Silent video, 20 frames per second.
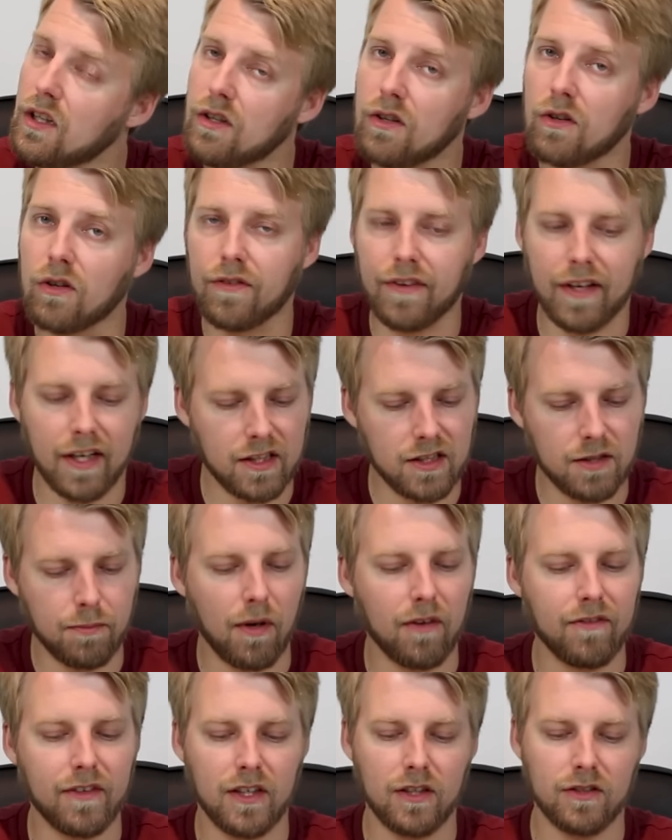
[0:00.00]
notifications
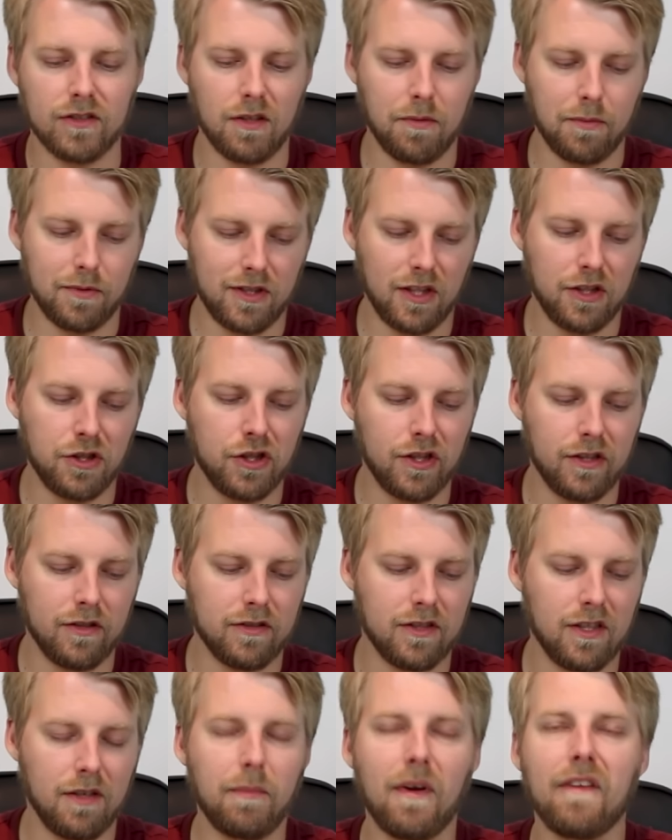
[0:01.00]
about videos. And I want to say
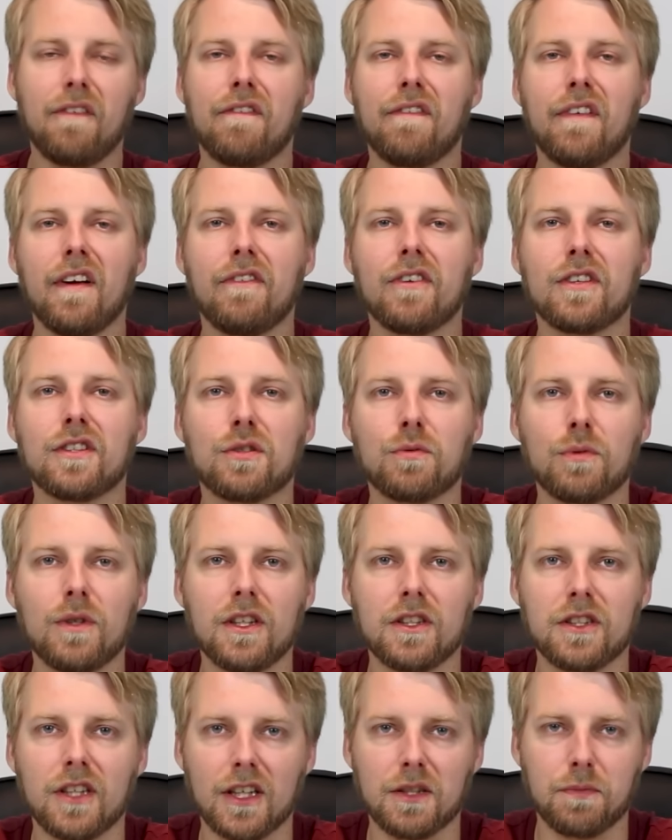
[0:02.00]
cheers and my favorite
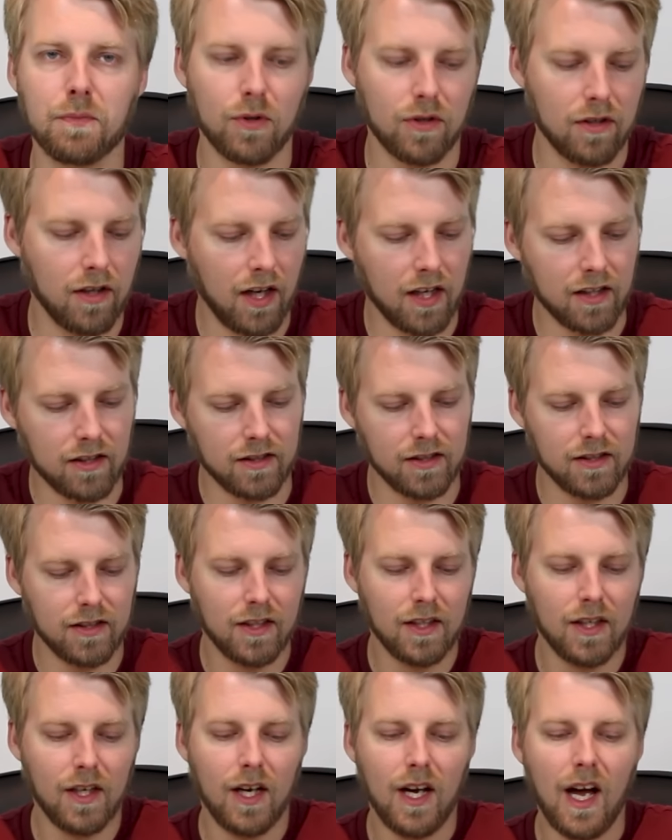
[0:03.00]
Swedish export lager,
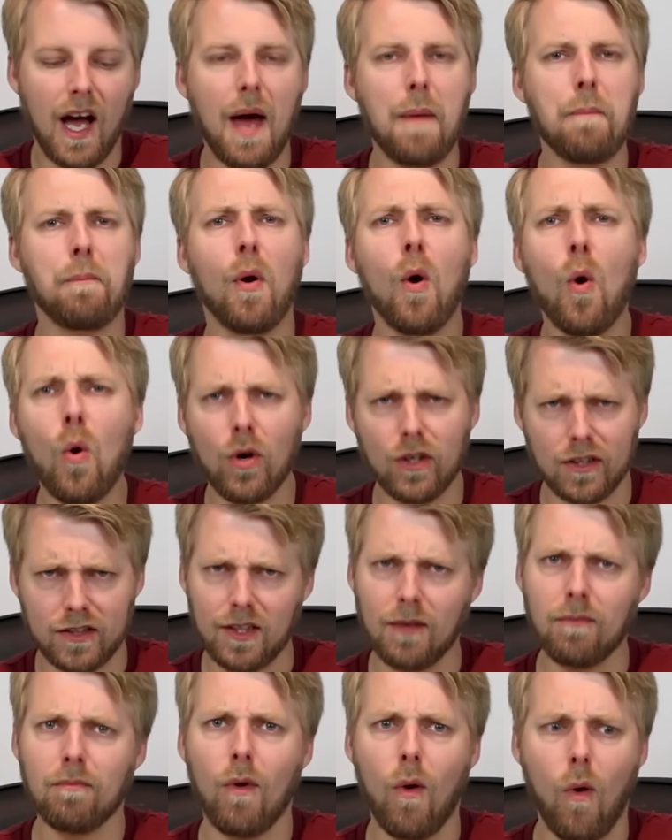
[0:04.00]
and pour
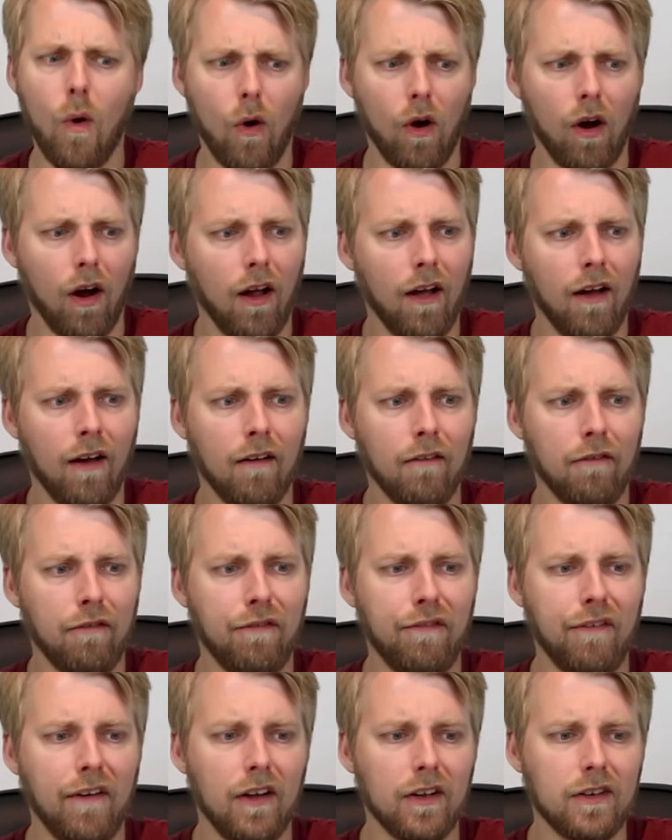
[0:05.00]
some more
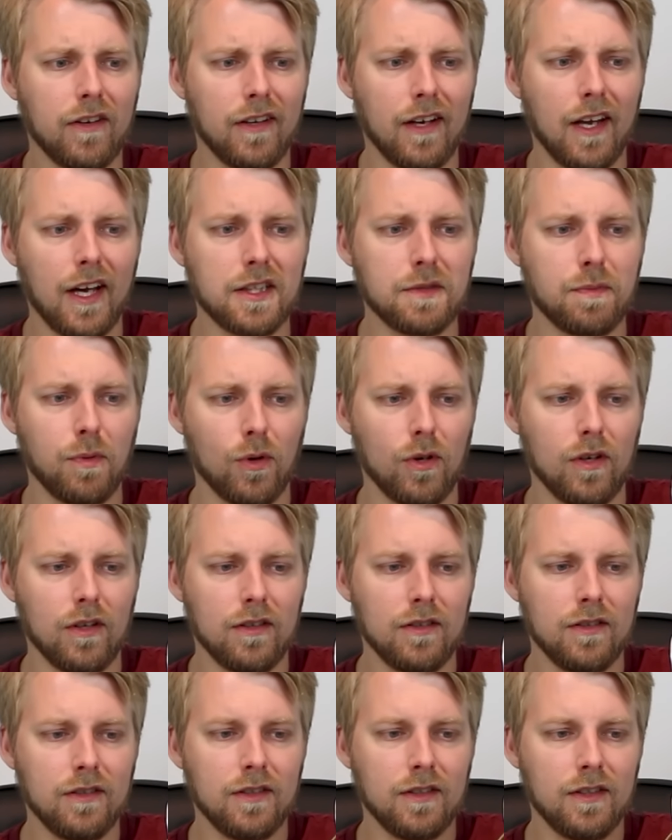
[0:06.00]
Falcon Export.